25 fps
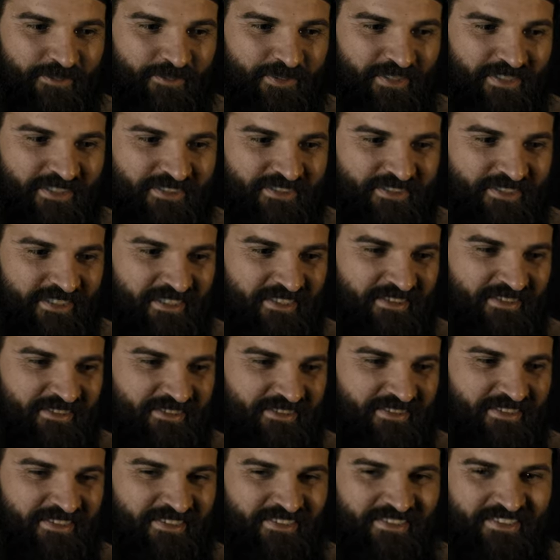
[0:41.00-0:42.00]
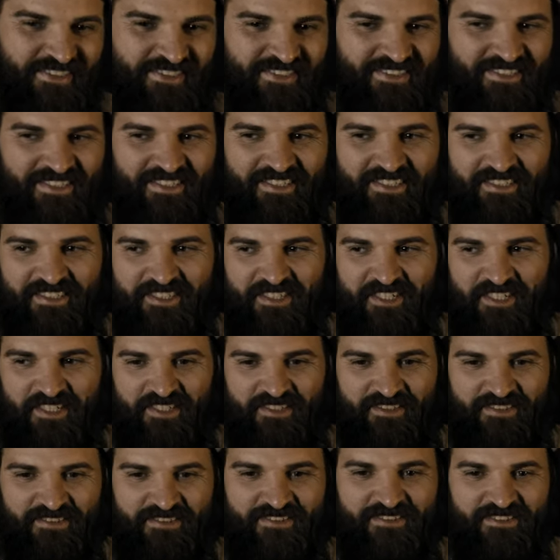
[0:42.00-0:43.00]
me consent,
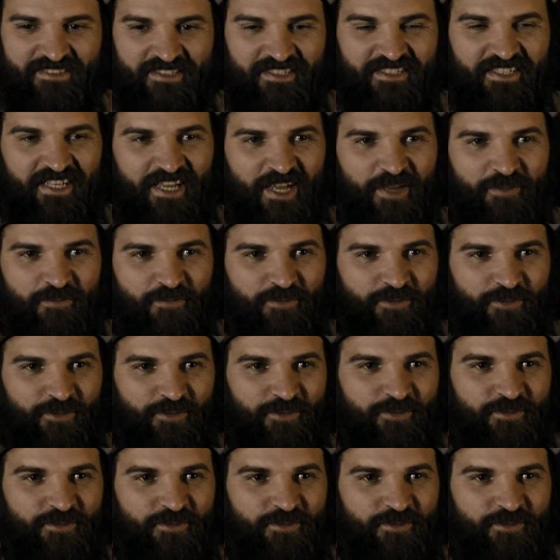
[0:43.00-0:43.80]
and it came through.